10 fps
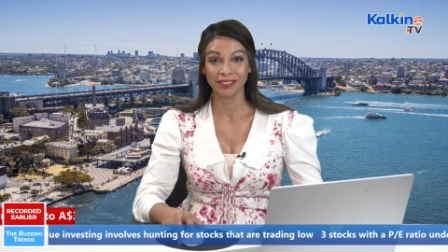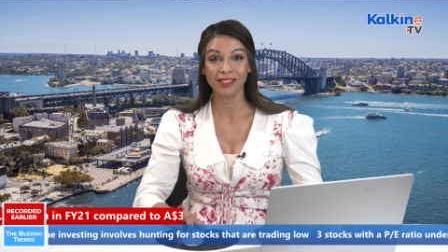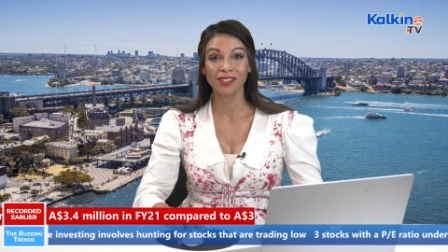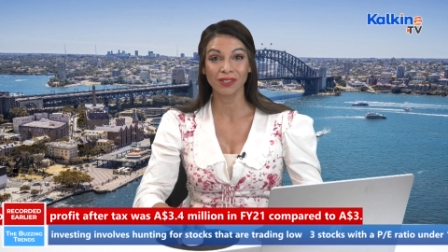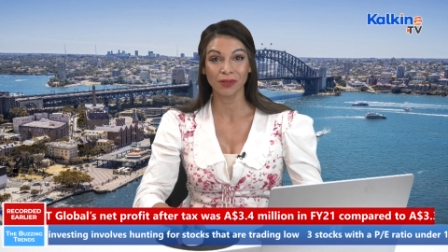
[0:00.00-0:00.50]

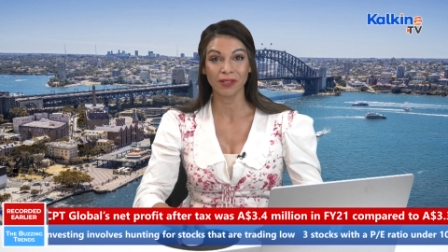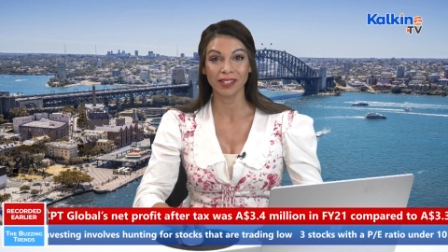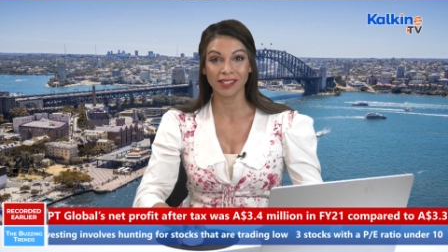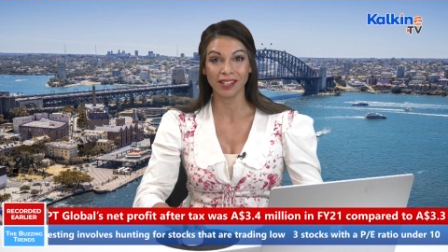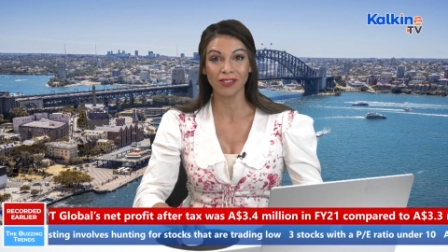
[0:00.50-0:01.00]
saw
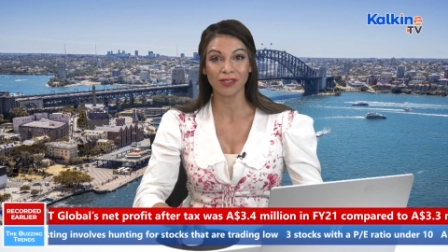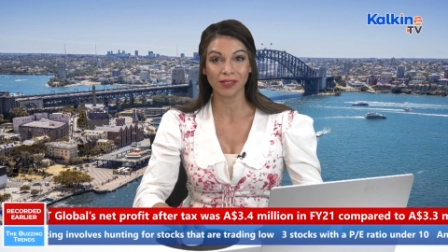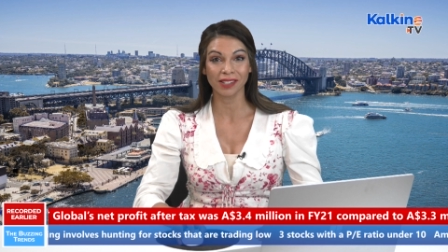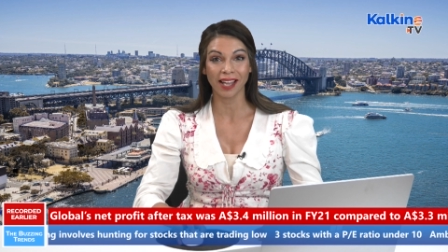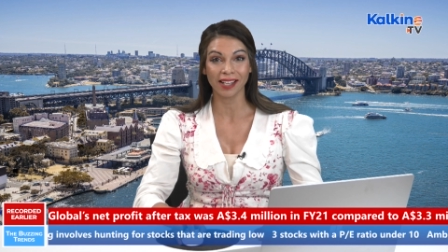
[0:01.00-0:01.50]
its digital
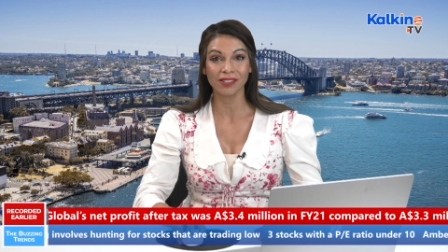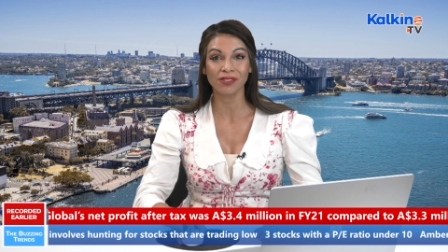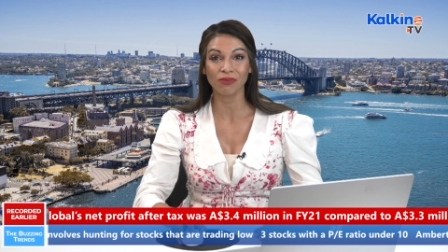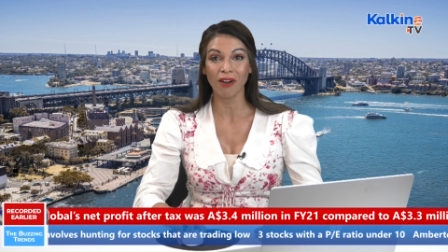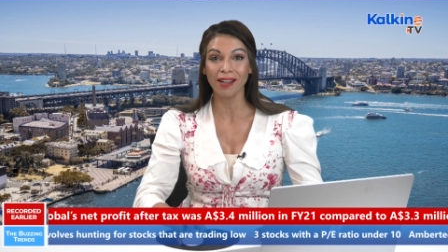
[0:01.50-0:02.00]

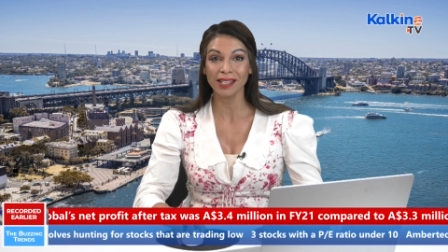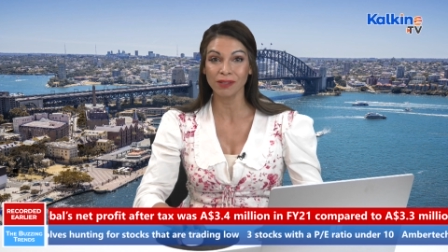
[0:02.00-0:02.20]
sales rise